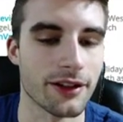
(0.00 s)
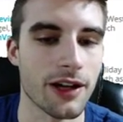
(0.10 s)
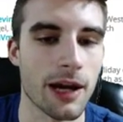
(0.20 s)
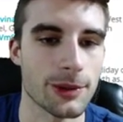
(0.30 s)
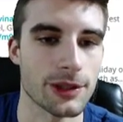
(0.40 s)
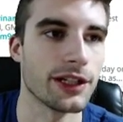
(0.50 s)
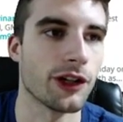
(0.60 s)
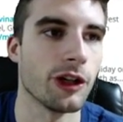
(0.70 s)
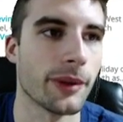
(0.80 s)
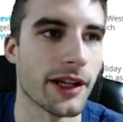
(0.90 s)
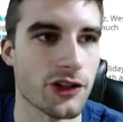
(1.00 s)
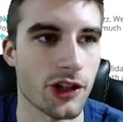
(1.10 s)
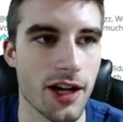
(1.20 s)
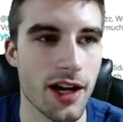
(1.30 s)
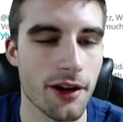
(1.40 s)
good option here going up against
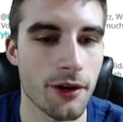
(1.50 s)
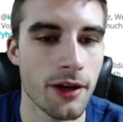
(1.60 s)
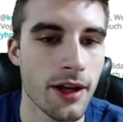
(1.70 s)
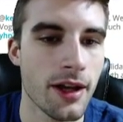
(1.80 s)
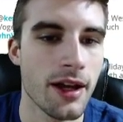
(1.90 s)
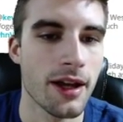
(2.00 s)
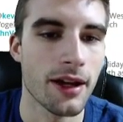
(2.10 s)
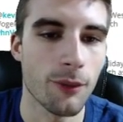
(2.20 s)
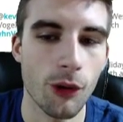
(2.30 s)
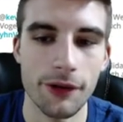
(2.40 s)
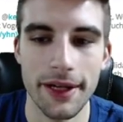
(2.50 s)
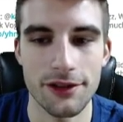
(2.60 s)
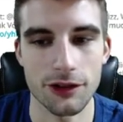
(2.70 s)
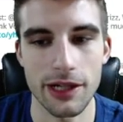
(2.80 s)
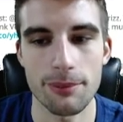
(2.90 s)
Chicago. Won't grade out
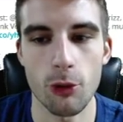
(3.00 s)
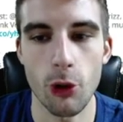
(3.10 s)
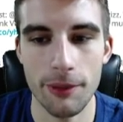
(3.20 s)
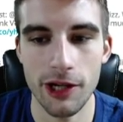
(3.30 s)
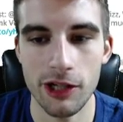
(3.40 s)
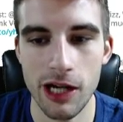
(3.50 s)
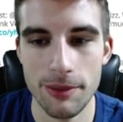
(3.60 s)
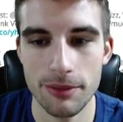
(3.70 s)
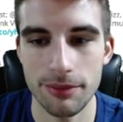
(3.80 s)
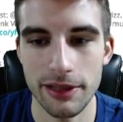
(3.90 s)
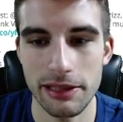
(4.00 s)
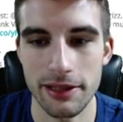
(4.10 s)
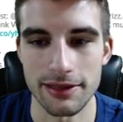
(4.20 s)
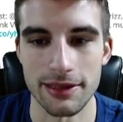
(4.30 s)
as a great point per dollar option play because